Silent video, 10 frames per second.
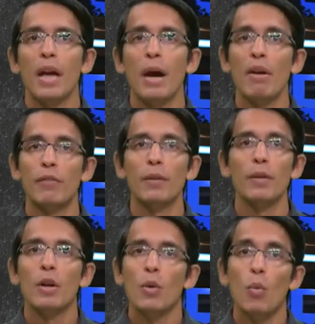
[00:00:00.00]

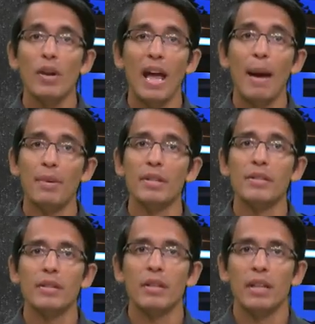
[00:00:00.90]
However, what
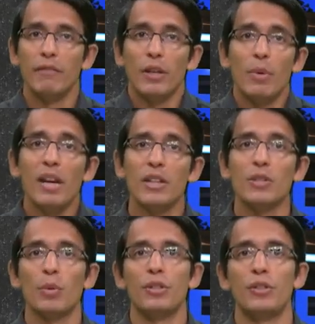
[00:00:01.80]
happens if the
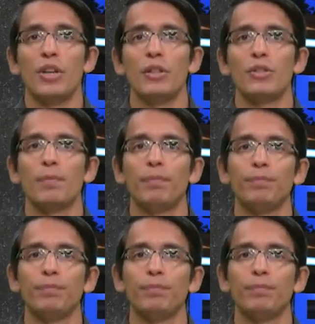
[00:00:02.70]
irradiance were to change?